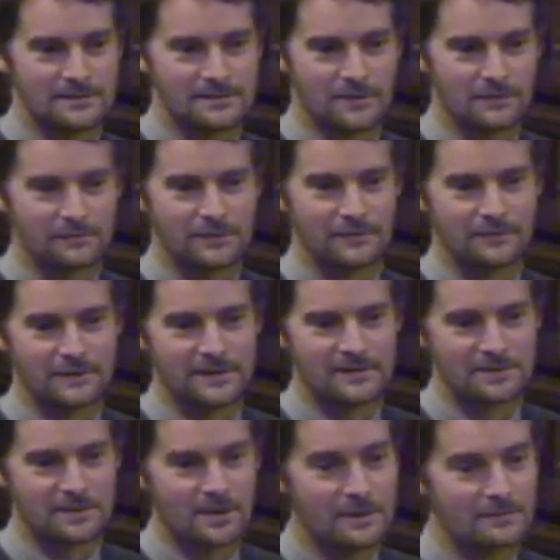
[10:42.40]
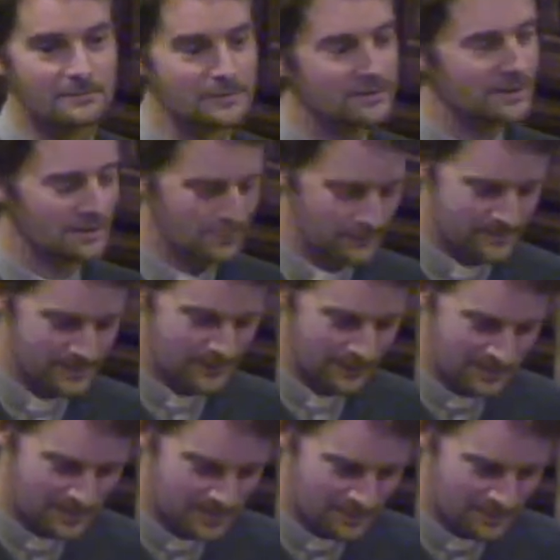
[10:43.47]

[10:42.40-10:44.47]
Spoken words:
suffering thing to be over and done with as quickly